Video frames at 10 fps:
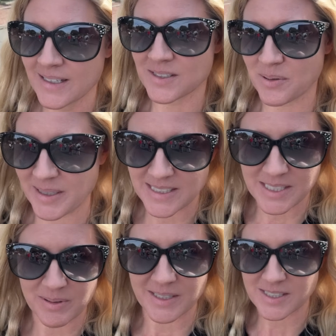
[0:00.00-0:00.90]
so I can
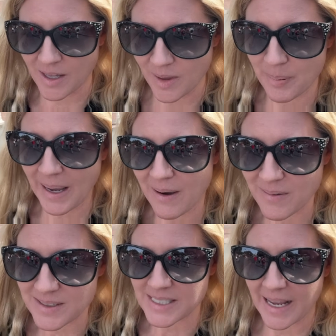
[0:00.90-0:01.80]
see what it's all
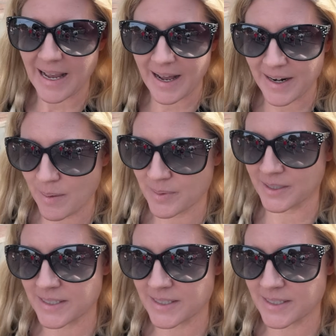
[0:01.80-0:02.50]
about, and I'm going to